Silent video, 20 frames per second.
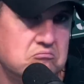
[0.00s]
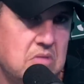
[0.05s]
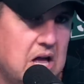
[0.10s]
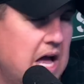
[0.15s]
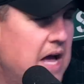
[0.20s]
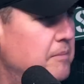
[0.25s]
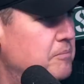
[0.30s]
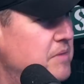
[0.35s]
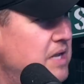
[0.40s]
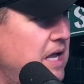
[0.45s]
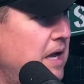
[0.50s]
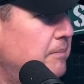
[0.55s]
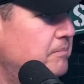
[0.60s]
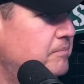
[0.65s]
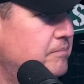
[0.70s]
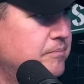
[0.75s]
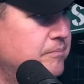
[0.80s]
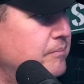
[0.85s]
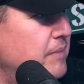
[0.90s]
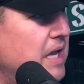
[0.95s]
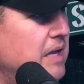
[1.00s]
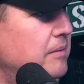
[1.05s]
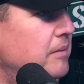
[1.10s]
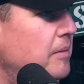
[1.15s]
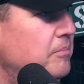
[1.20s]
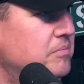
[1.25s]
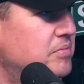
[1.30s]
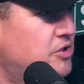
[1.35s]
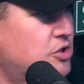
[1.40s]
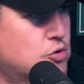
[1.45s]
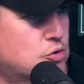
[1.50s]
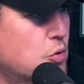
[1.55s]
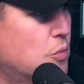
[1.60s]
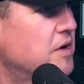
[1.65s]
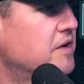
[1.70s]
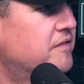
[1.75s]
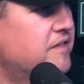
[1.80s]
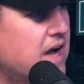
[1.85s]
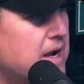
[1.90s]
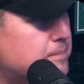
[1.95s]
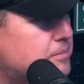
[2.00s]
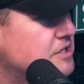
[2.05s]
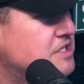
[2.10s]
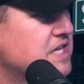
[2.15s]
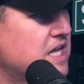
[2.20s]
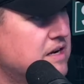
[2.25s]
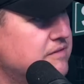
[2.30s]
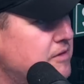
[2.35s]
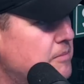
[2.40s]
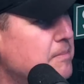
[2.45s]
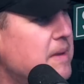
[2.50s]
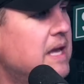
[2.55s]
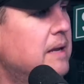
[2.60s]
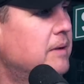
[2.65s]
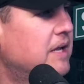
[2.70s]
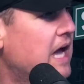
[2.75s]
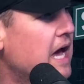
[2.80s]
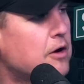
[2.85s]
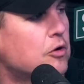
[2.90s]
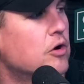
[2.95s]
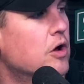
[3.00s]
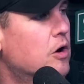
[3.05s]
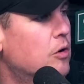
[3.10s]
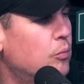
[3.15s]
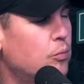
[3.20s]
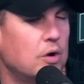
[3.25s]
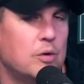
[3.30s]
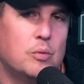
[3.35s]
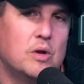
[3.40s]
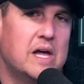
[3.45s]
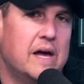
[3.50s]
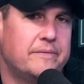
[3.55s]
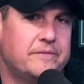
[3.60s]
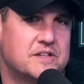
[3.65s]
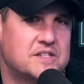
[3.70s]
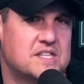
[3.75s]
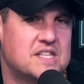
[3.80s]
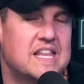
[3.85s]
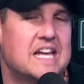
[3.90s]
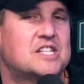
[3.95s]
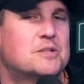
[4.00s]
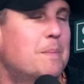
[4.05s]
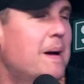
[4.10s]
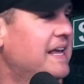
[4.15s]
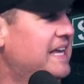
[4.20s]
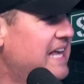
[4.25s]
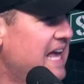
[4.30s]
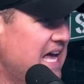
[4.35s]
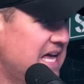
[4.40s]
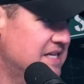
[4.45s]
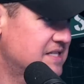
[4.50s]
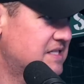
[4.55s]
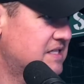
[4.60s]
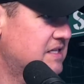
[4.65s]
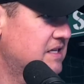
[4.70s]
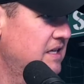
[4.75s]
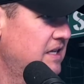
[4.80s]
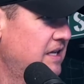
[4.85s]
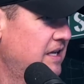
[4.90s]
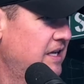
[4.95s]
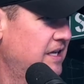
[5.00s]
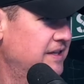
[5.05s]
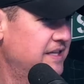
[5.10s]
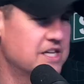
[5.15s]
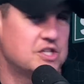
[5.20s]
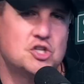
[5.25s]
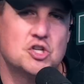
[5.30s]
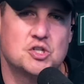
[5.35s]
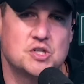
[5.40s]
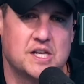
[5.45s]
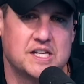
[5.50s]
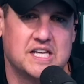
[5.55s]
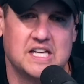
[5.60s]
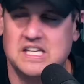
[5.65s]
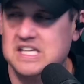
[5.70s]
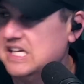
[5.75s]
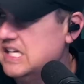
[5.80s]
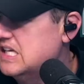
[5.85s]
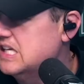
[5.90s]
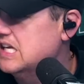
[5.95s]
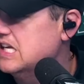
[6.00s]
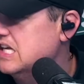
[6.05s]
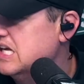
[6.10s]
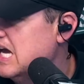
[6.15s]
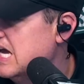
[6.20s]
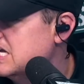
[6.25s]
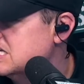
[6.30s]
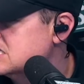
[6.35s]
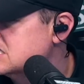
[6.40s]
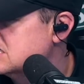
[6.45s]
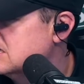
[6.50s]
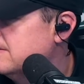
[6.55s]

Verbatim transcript: Uh, Is that minimal or no? Twenty-five percent of it, maybe. I don't okay. know. Well, we'll right. have to see. That's my guess. Right. That's uh, just like a geeky guess. Adam